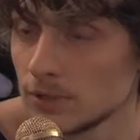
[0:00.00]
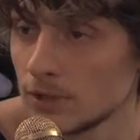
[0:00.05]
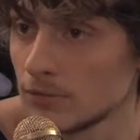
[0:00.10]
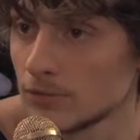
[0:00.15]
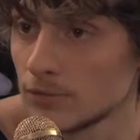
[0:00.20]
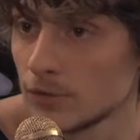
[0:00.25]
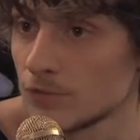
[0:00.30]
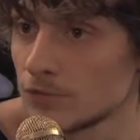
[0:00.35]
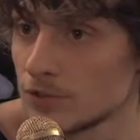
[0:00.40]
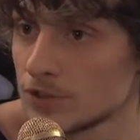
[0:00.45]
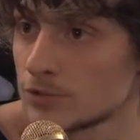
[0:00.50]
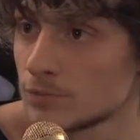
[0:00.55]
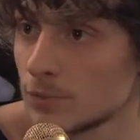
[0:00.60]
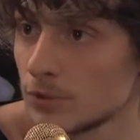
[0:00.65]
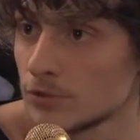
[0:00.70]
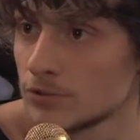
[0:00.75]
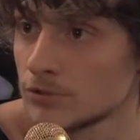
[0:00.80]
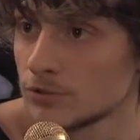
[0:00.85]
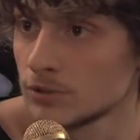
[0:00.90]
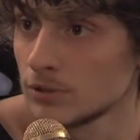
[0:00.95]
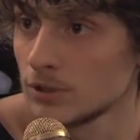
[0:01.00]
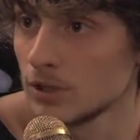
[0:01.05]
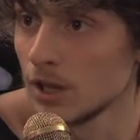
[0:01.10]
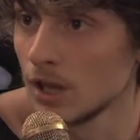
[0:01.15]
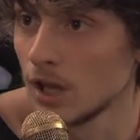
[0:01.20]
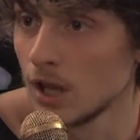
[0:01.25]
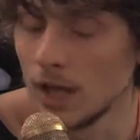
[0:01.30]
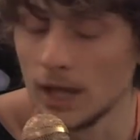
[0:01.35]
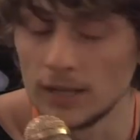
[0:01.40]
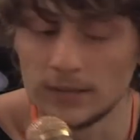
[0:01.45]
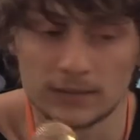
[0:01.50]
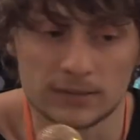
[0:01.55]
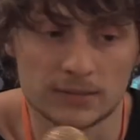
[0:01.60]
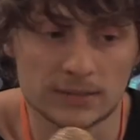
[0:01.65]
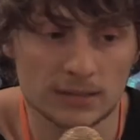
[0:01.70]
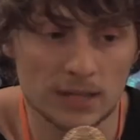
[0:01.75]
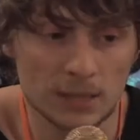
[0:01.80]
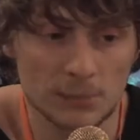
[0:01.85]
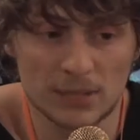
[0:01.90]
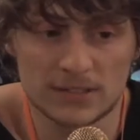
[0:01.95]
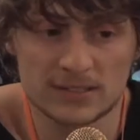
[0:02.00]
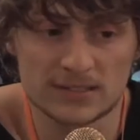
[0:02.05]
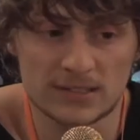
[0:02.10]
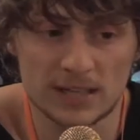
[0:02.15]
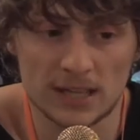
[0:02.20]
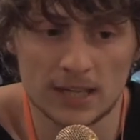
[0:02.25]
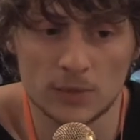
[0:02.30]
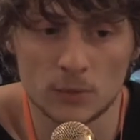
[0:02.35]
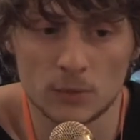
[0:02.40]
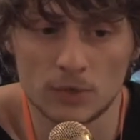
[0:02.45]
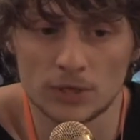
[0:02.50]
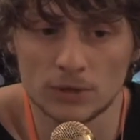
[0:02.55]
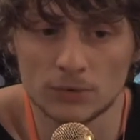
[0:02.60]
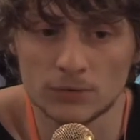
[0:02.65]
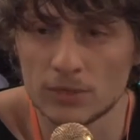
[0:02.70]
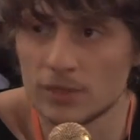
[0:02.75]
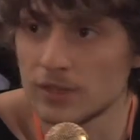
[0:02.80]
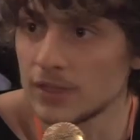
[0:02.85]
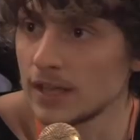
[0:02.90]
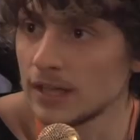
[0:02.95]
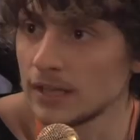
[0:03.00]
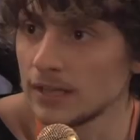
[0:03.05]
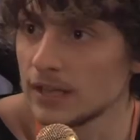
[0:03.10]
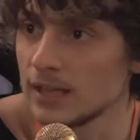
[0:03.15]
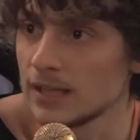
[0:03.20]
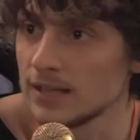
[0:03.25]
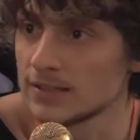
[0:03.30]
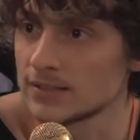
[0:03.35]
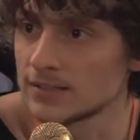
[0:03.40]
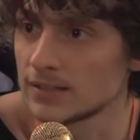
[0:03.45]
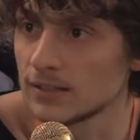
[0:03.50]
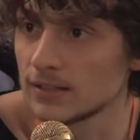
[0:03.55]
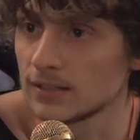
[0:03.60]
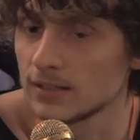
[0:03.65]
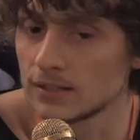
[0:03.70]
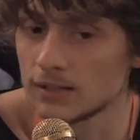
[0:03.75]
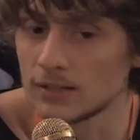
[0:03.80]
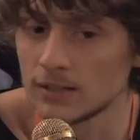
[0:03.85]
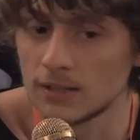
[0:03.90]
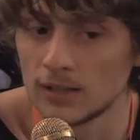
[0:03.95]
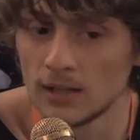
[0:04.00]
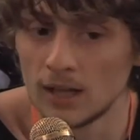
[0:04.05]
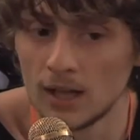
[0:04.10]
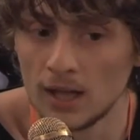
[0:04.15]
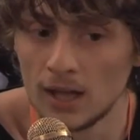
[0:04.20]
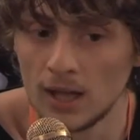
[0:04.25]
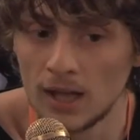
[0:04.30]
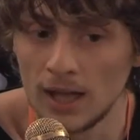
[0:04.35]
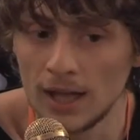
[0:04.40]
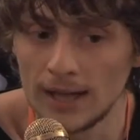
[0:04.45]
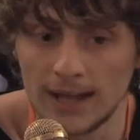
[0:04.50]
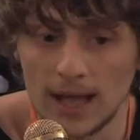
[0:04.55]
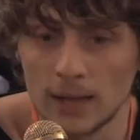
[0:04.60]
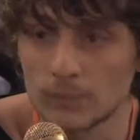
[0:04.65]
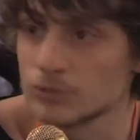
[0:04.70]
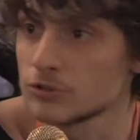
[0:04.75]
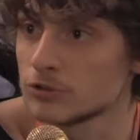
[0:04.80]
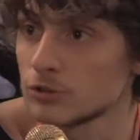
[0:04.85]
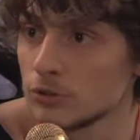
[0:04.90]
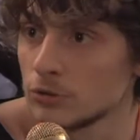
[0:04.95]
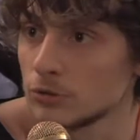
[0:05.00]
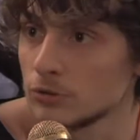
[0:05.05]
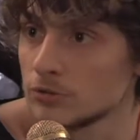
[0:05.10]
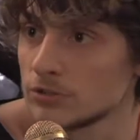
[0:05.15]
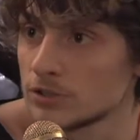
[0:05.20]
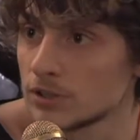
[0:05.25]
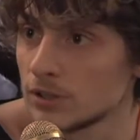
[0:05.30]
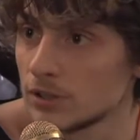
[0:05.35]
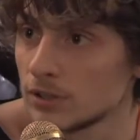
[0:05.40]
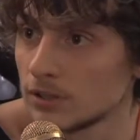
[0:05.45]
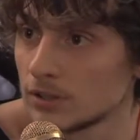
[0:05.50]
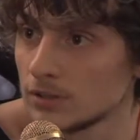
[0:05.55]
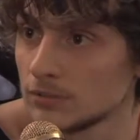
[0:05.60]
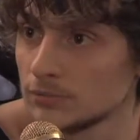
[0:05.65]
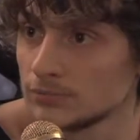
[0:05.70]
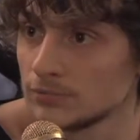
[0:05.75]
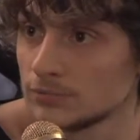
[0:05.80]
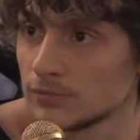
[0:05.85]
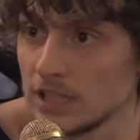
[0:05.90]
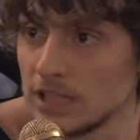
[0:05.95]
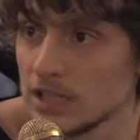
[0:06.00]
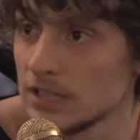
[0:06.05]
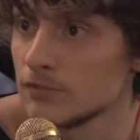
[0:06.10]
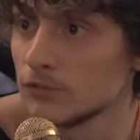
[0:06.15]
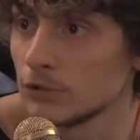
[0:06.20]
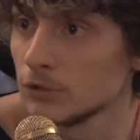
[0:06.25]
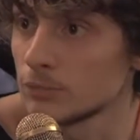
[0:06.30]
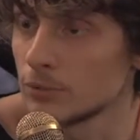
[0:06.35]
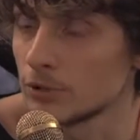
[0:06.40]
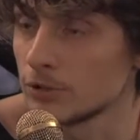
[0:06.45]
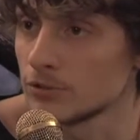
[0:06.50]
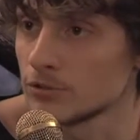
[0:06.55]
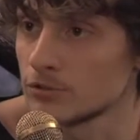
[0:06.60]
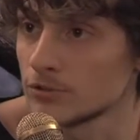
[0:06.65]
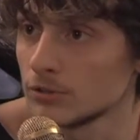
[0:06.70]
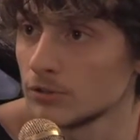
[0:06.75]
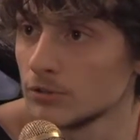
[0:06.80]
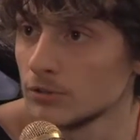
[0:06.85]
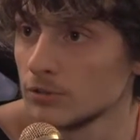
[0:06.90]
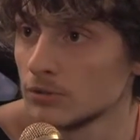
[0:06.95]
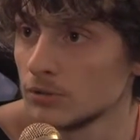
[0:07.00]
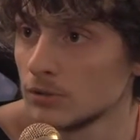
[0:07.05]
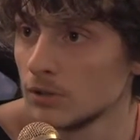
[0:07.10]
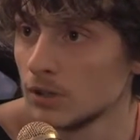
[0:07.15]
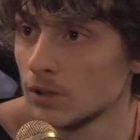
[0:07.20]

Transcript: of, of this person. And uh, I must say, we don't think he's uh, an absolute uh, evil person.